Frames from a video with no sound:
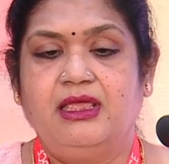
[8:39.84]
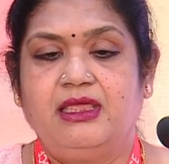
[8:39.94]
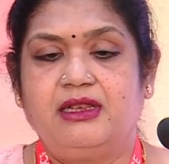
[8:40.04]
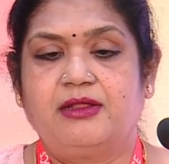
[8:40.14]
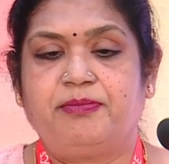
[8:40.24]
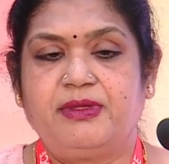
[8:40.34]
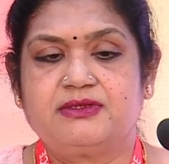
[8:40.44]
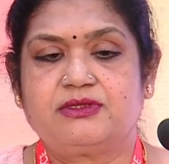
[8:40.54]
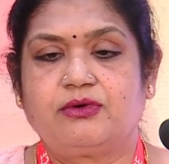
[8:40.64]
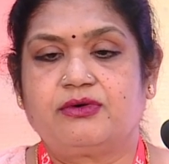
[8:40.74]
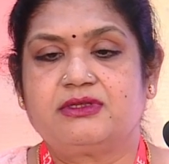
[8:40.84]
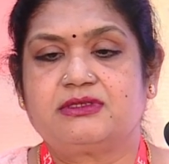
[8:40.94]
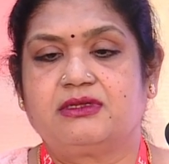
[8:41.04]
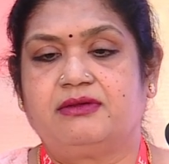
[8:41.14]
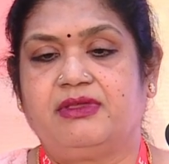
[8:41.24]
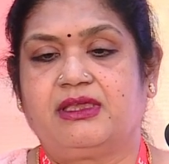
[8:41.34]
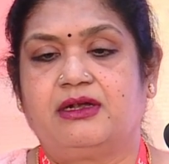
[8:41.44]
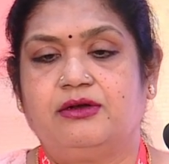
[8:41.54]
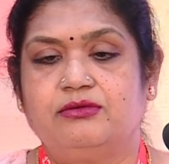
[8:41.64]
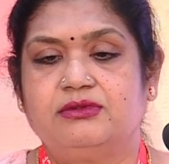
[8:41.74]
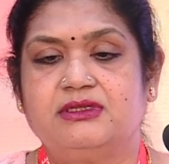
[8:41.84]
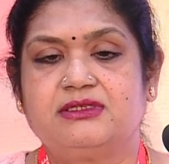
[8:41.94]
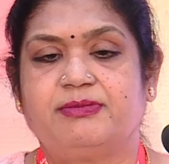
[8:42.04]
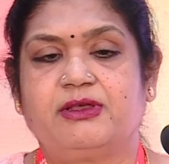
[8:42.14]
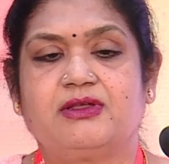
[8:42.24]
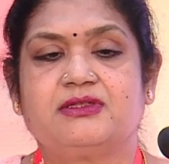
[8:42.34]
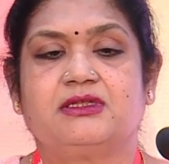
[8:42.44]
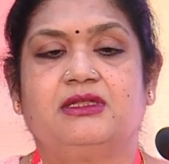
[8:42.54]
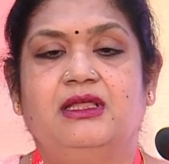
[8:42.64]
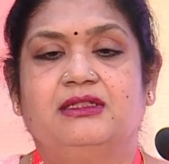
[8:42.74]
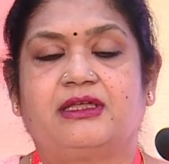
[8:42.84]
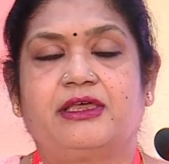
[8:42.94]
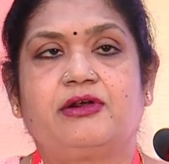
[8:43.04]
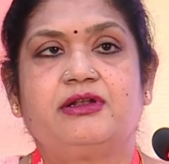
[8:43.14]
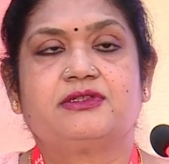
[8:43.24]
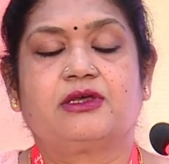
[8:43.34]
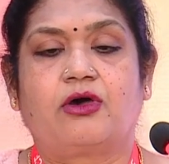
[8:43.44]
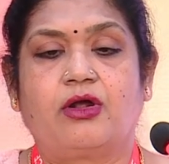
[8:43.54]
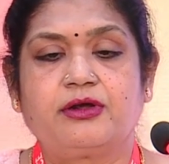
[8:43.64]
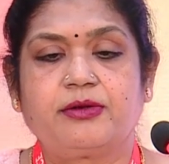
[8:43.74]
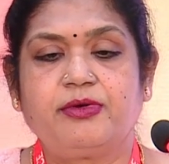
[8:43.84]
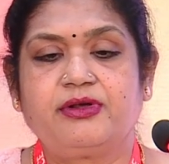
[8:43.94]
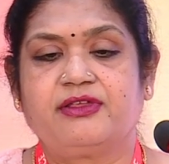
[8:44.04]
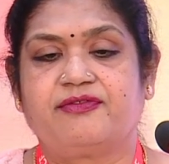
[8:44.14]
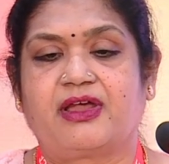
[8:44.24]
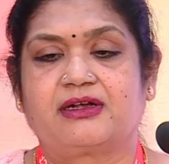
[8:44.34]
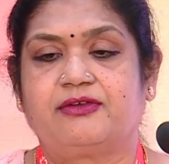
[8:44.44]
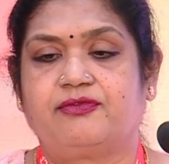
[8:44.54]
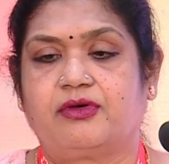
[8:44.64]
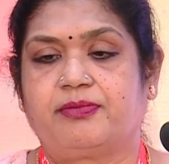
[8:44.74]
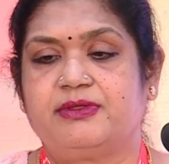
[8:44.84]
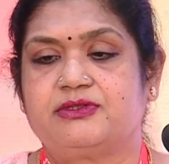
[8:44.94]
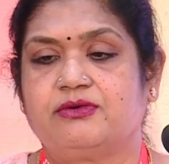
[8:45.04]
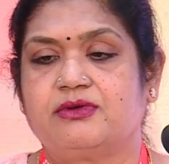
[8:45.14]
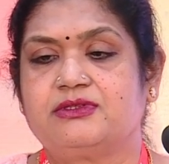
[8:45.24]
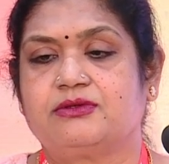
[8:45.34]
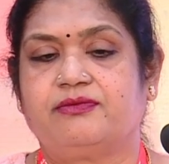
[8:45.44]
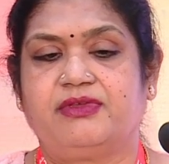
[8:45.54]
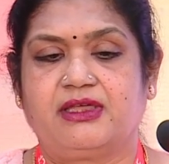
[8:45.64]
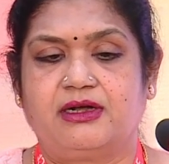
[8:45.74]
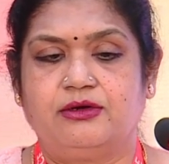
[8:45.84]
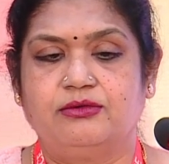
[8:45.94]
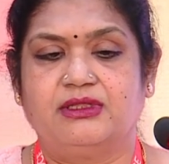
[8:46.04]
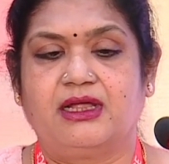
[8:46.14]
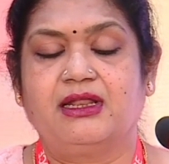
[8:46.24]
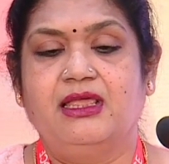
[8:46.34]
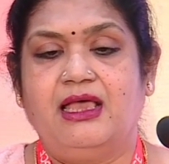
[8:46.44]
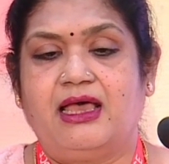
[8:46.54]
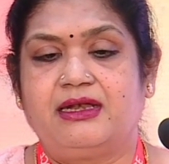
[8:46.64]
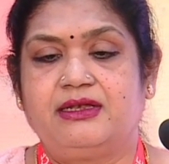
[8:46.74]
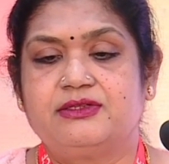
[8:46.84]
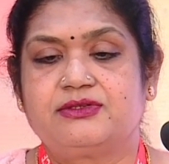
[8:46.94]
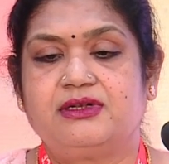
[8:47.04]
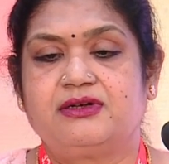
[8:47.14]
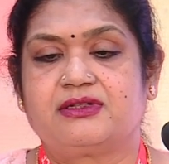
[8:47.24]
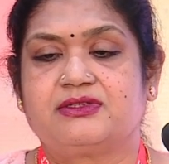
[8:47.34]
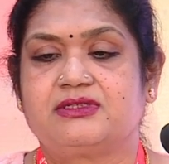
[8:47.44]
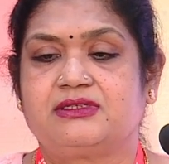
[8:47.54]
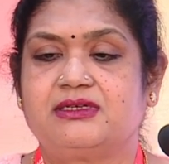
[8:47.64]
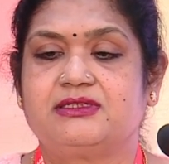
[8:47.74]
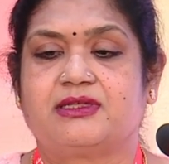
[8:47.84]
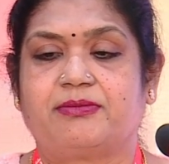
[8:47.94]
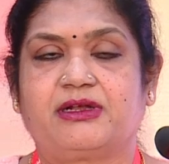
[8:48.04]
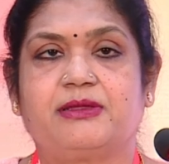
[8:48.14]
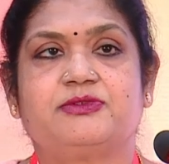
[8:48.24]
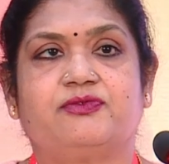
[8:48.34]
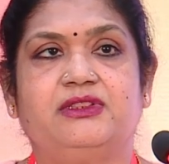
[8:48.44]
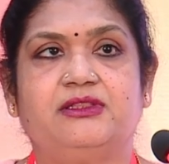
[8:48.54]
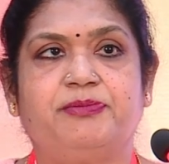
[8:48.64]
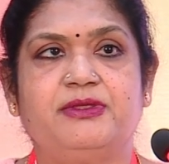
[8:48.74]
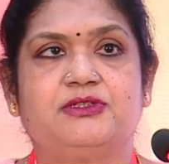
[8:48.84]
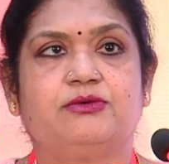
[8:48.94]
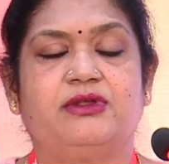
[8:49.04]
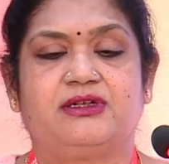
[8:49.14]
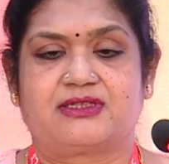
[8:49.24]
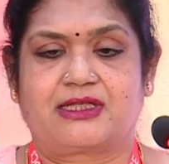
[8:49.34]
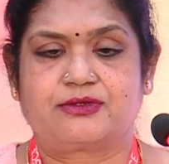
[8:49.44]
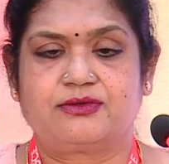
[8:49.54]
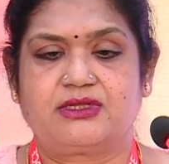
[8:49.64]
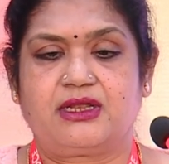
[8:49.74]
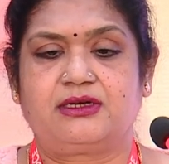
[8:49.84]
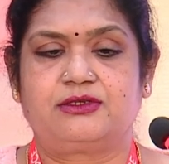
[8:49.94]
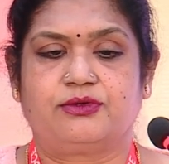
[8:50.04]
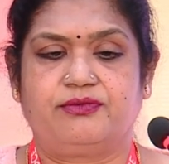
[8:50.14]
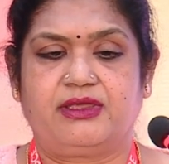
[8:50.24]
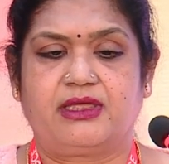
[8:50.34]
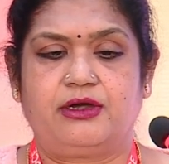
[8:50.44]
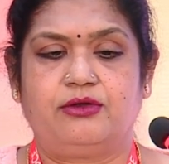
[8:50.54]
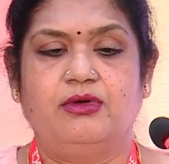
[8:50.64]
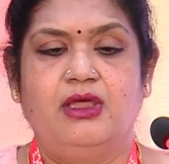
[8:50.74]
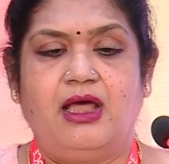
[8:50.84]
In a PCOS, we can do this because thyroid is a contributing factor for PCOS, so we can do that. And insulin resistance, sometimes with the PCO, it is associated, so we can do.